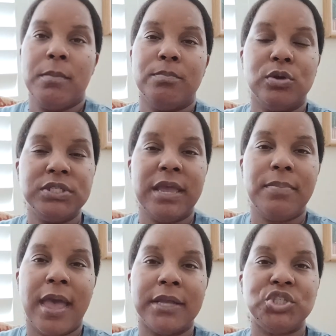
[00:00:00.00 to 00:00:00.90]

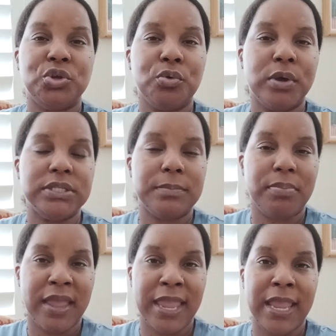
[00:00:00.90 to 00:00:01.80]
Multi-pass, you're going to
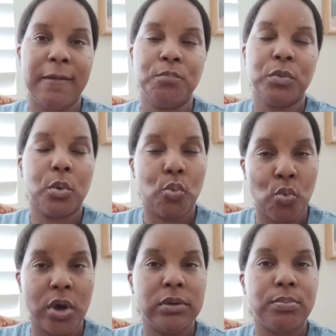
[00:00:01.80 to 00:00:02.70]
pay
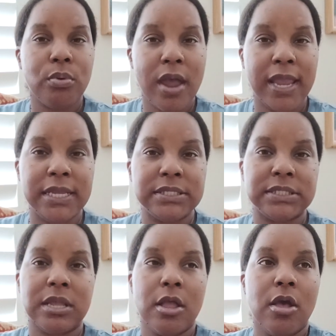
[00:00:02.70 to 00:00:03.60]
one price